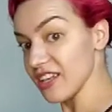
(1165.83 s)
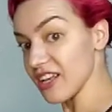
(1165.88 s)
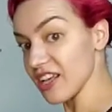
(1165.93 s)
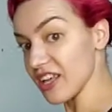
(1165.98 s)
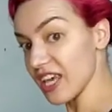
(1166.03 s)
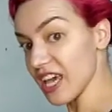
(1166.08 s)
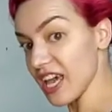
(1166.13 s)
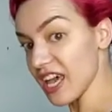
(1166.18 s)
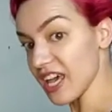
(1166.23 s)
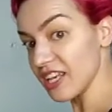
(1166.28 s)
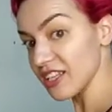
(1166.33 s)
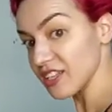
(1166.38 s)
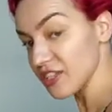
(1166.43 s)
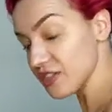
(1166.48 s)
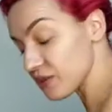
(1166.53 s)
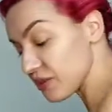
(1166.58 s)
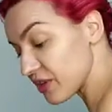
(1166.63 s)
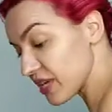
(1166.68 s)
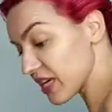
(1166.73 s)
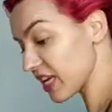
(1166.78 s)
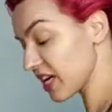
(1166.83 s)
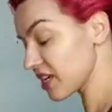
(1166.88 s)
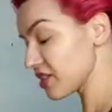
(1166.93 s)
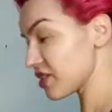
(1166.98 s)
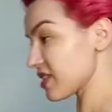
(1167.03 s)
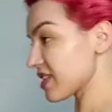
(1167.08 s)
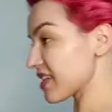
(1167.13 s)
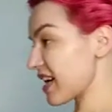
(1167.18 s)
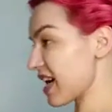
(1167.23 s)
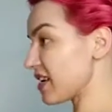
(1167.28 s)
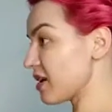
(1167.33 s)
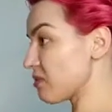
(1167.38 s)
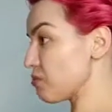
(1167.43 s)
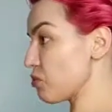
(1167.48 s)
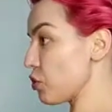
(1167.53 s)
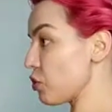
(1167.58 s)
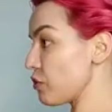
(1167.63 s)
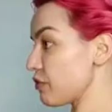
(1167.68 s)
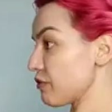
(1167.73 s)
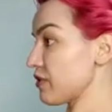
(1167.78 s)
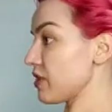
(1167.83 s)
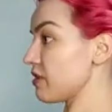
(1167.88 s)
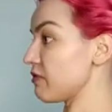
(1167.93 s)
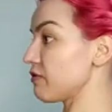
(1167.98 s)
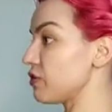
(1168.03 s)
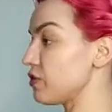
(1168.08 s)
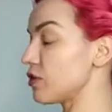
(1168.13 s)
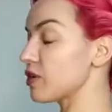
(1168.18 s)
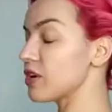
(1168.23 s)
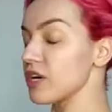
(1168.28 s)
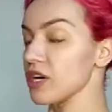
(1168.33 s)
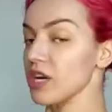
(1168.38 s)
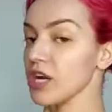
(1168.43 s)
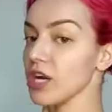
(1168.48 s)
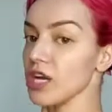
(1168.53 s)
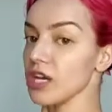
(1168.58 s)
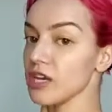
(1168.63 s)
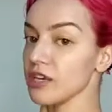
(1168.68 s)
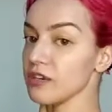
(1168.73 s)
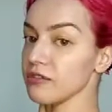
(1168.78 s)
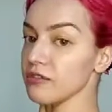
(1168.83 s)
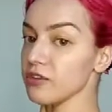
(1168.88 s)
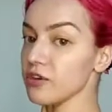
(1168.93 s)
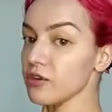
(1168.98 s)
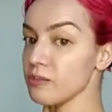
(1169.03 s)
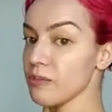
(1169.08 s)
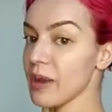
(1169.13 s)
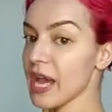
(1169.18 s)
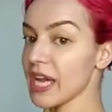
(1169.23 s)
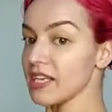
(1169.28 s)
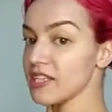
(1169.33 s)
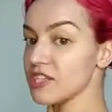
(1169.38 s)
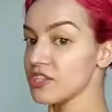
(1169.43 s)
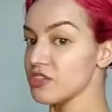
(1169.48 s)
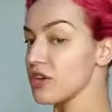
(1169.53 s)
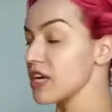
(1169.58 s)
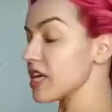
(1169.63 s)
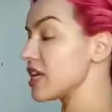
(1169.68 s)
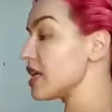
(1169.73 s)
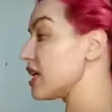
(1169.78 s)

Okay, so you cannot just kind of move if your back is straight